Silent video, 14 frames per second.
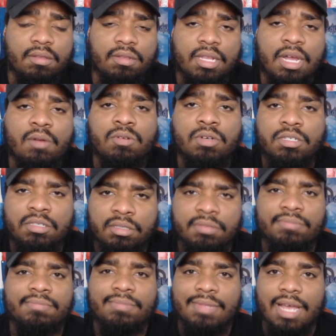That was
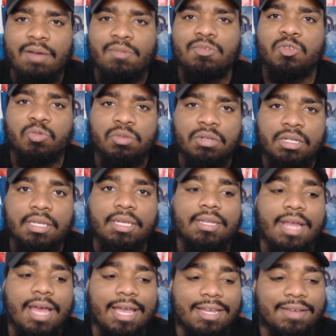really
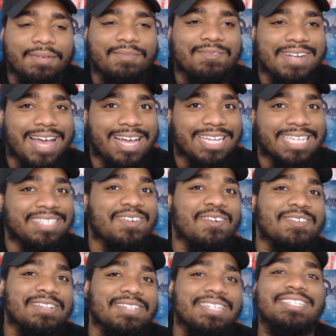like when I
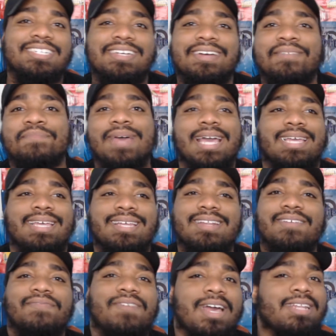started to jump back into
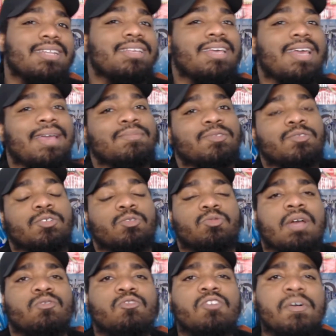fighting games. Because when
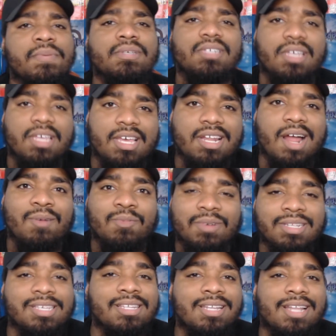I grew up as a kid, I
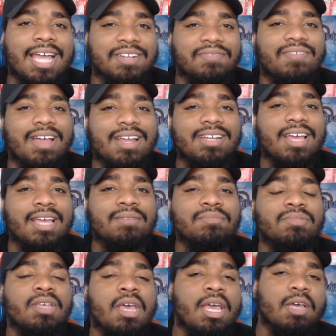really liked fighting games.
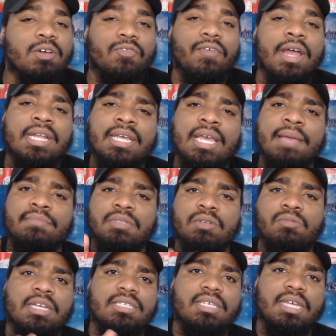It was fighting games and
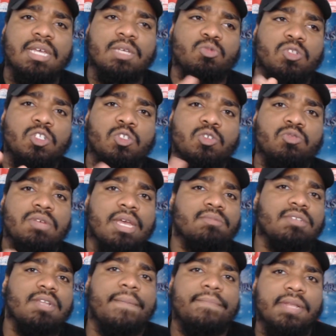racing games were the 2 games
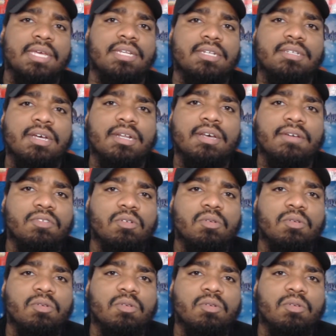that I played a ton of.